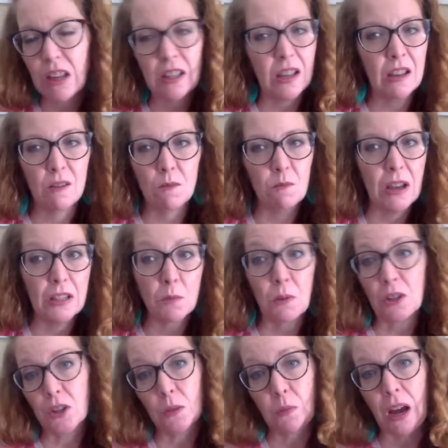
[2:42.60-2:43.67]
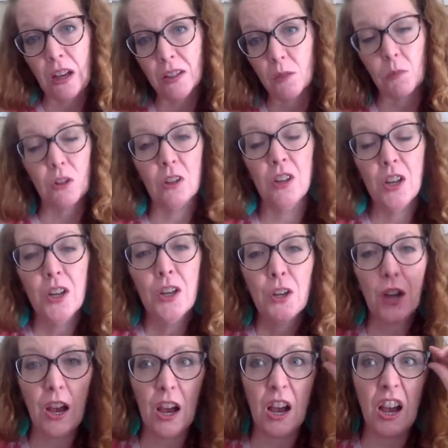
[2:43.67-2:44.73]
as much as possible.
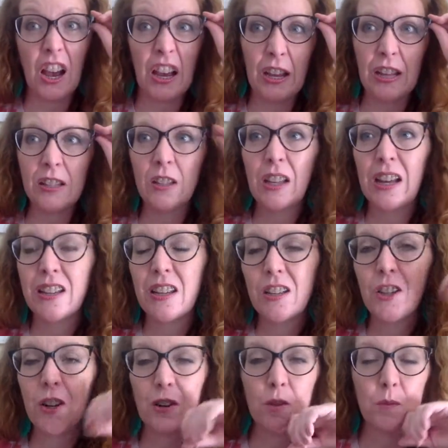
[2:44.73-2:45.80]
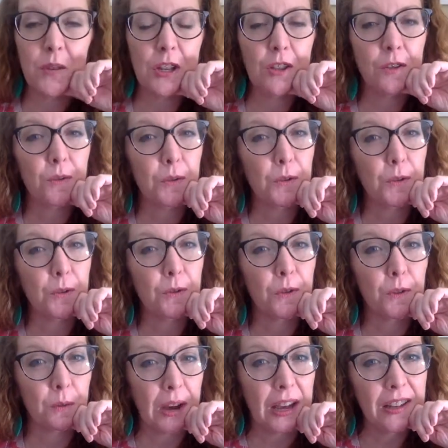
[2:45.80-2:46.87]
It's a lot easier to read through
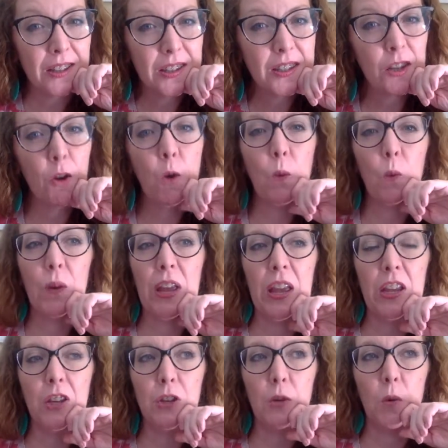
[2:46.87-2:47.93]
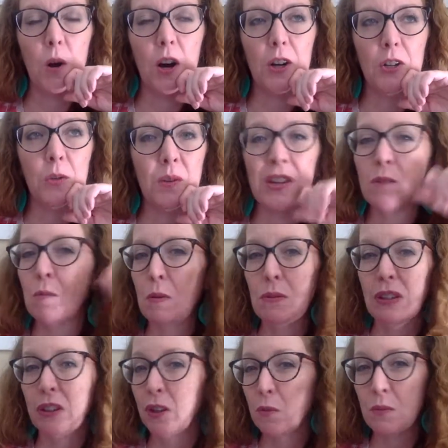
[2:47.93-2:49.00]
threads when you are doing it
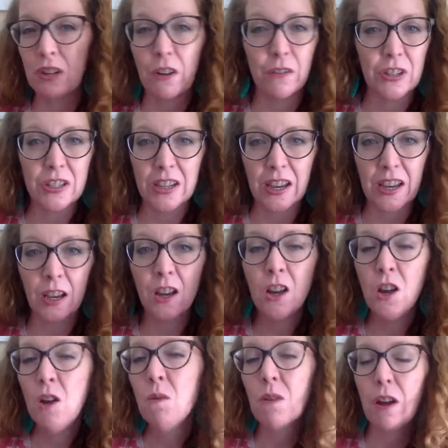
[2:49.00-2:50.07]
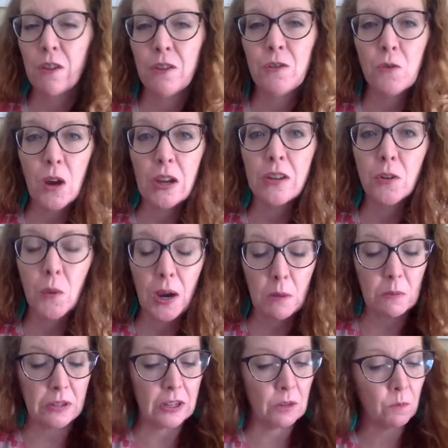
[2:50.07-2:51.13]
maybe a little bit every day rather than trying to
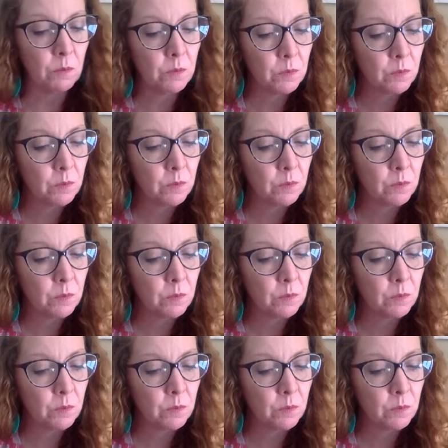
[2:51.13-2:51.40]
cram it in.